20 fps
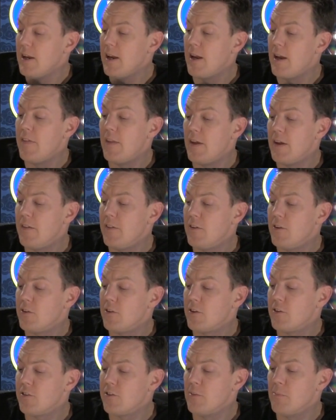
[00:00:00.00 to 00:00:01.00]
And then
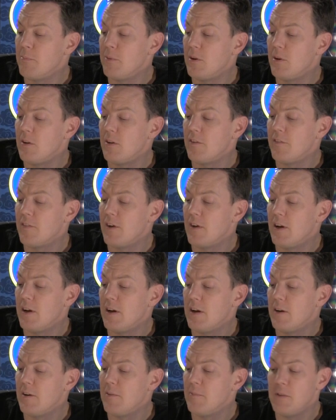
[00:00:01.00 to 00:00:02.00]
there's a simple,
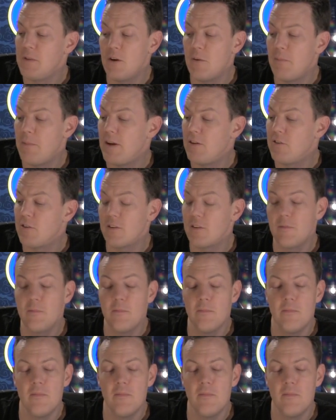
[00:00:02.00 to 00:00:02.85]
basic